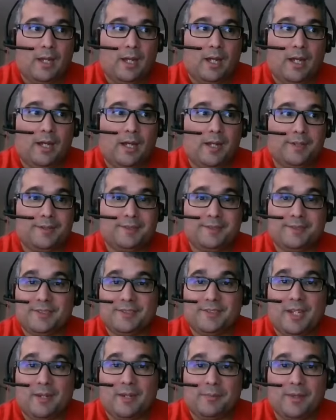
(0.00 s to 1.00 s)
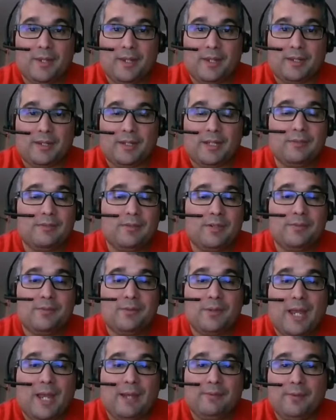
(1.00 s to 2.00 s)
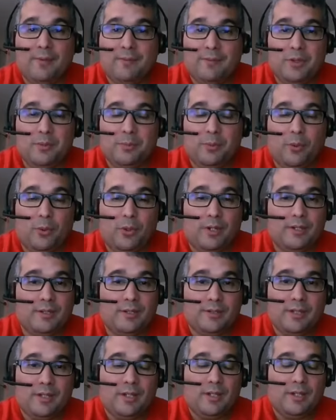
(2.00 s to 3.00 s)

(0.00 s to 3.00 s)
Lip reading: It's the same thing. Even if you have a viewpoint,